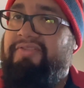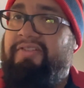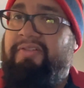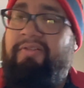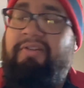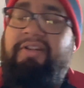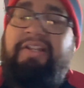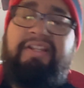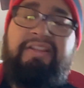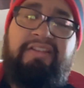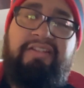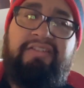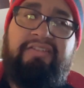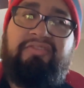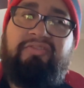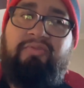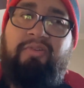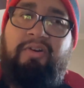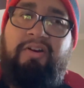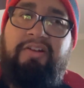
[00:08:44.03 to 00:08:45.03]
that are in this
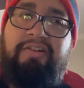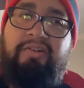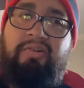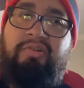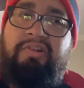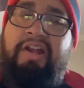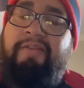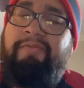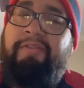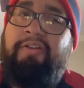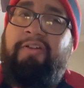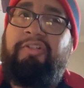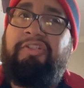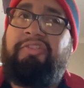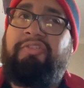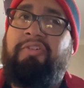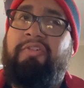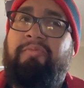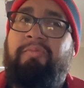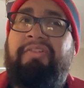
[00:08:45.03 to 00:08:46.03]
squad are not very
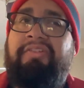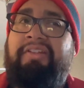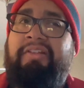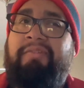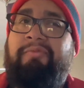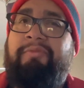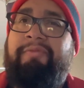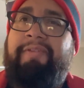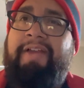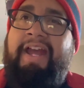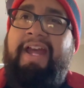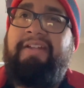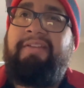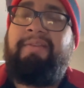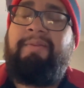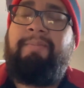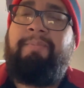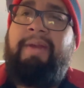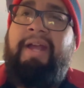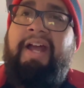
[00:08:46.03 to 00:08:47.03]
good ones like we've had in
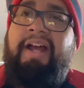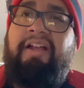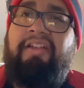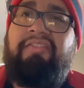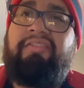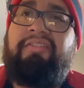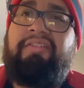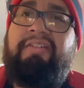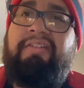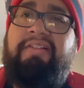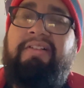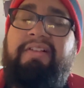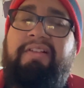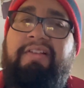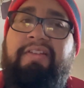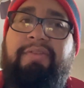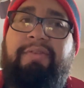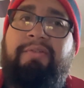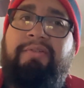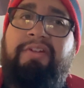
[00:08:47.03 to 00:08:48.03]
the past.
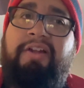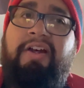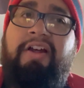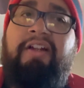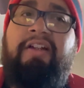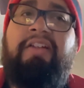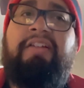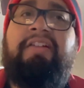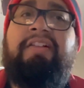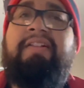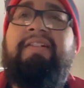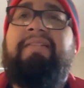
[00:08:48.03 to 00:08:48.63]
They're not.